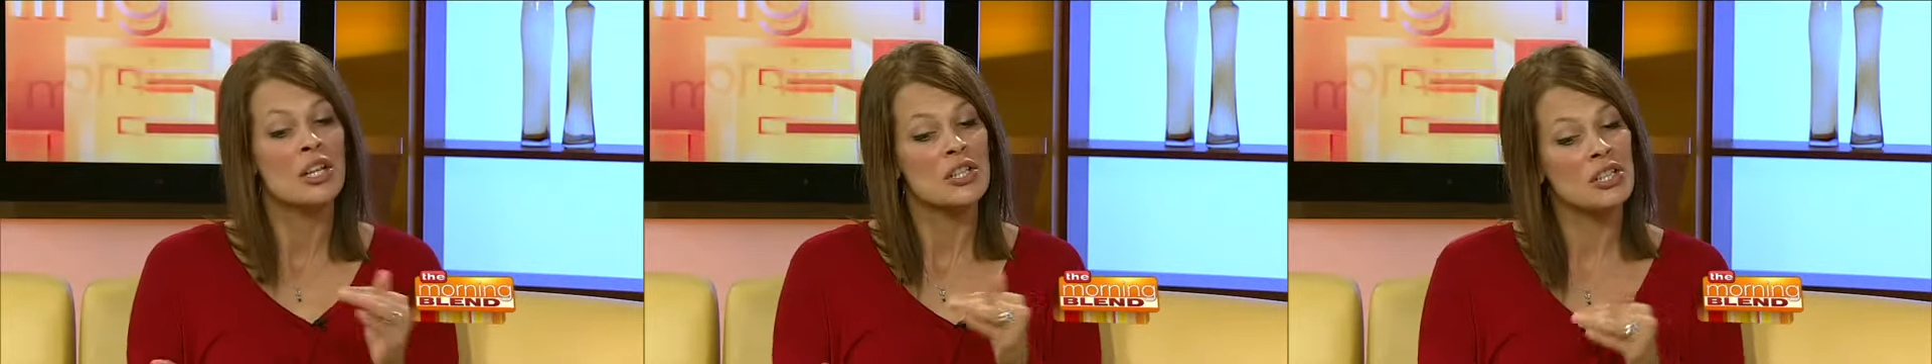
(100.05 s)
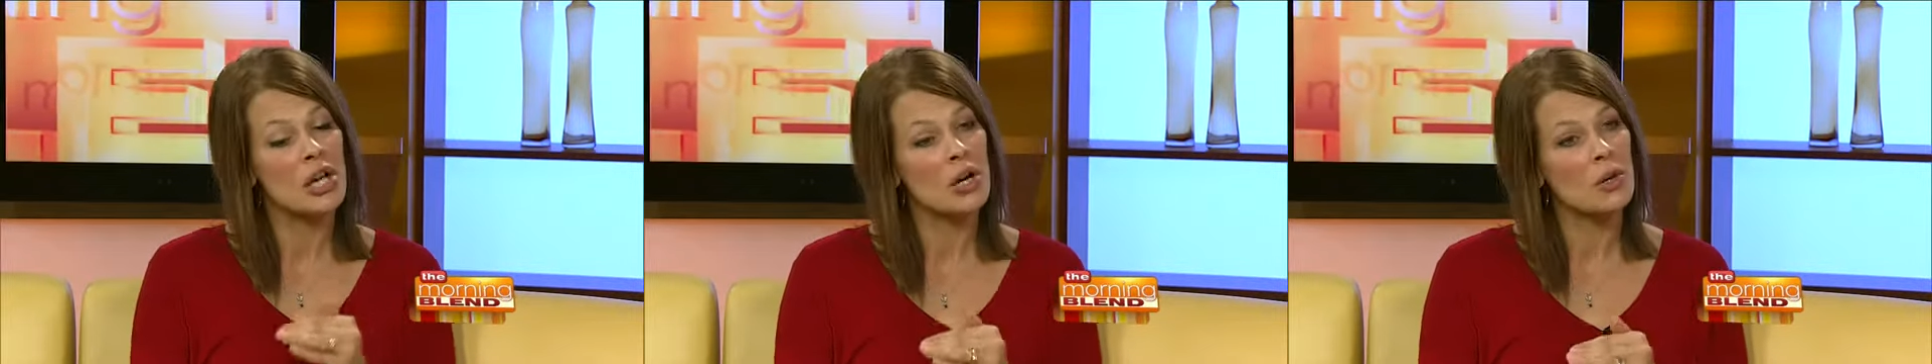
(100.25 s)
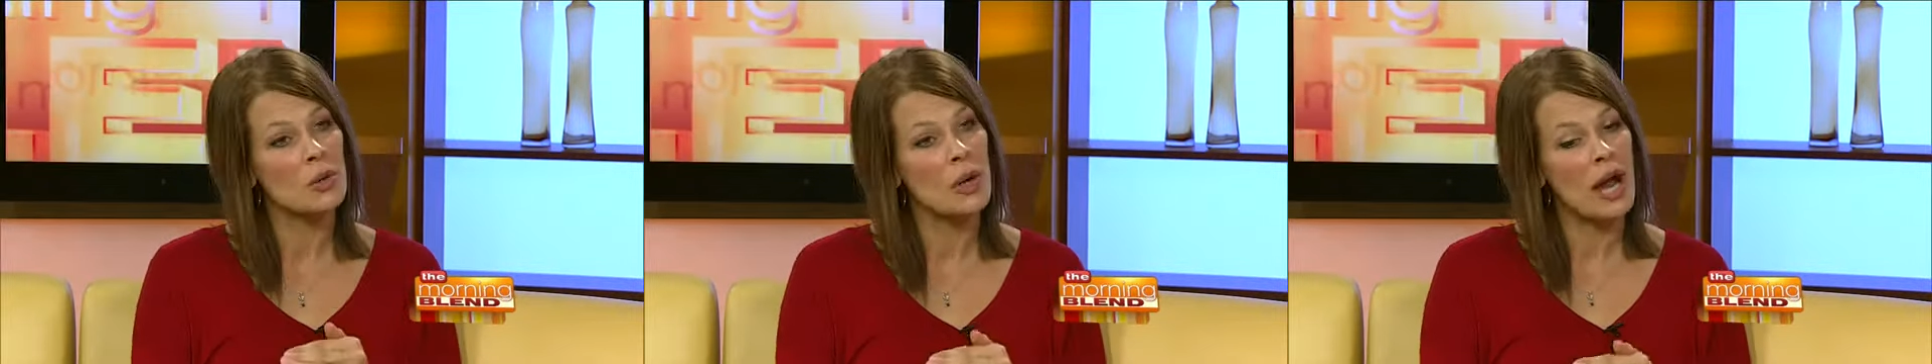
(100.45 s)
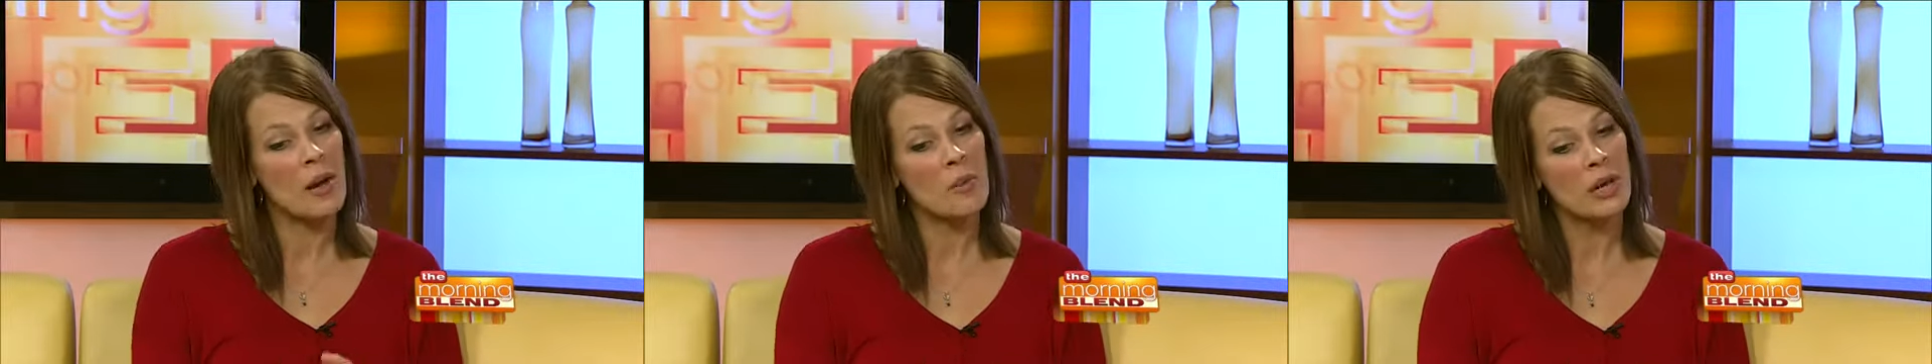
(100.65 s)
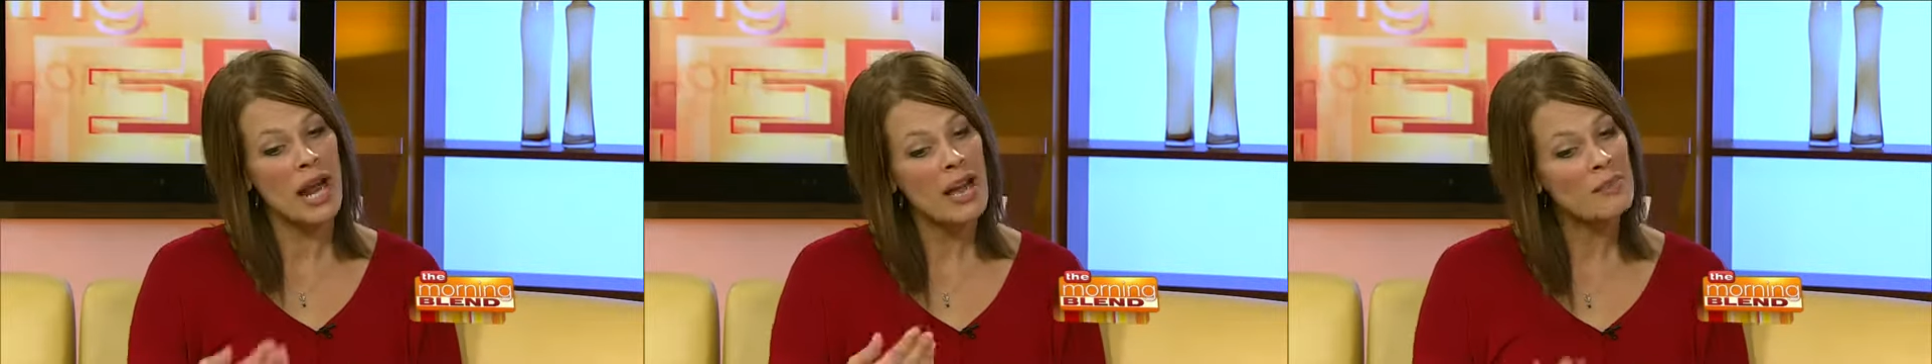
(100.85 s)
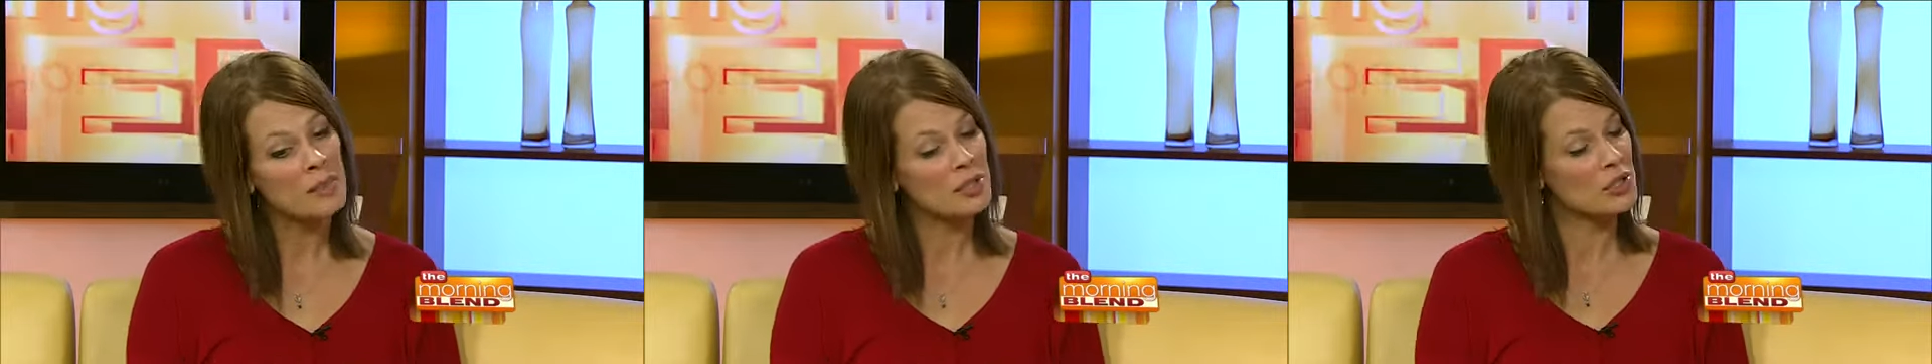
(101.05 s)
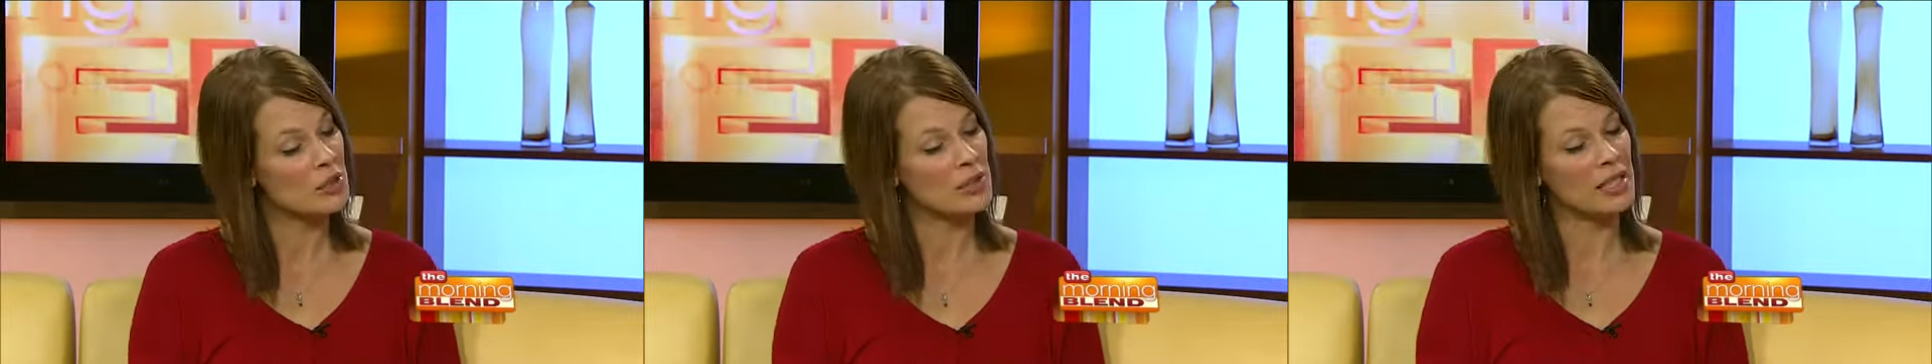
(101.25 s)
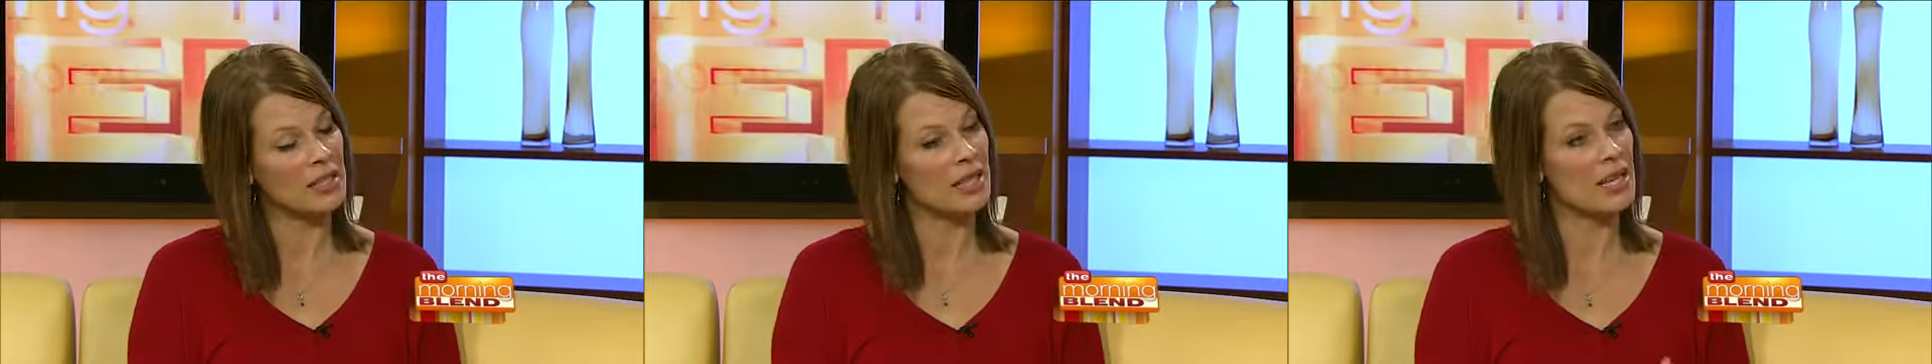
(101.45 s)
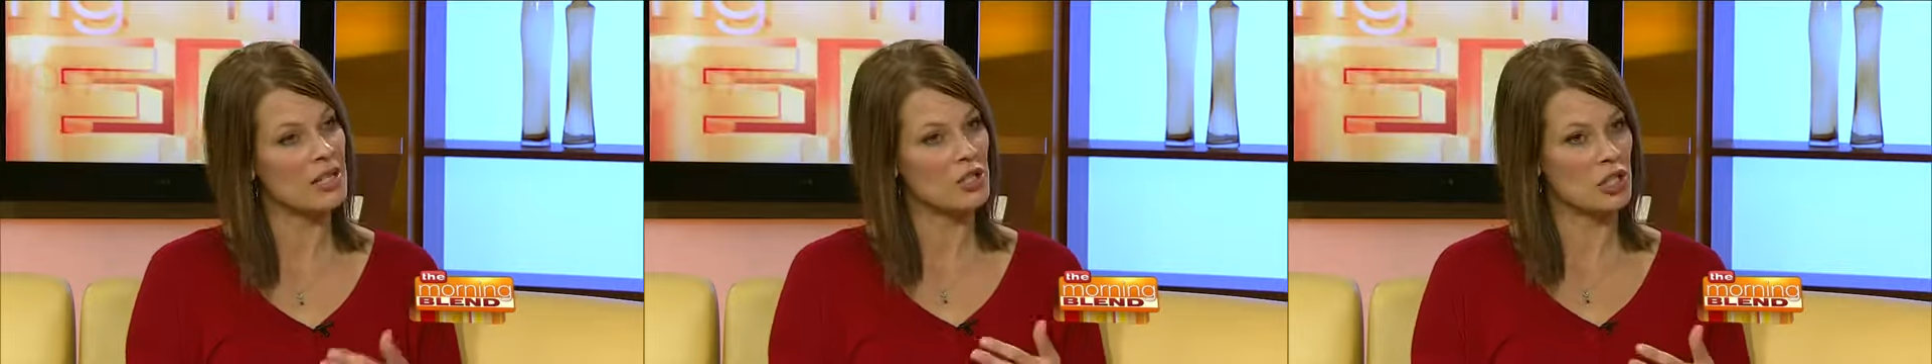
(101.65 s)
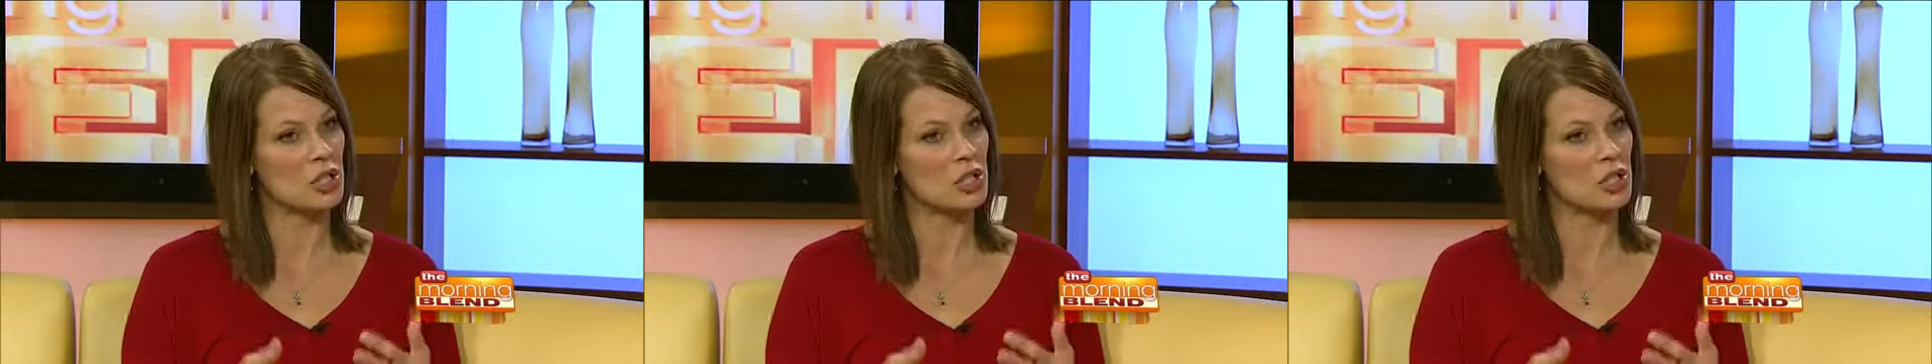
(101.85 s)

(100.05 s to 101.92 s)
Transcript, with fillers: So, what I've been doing is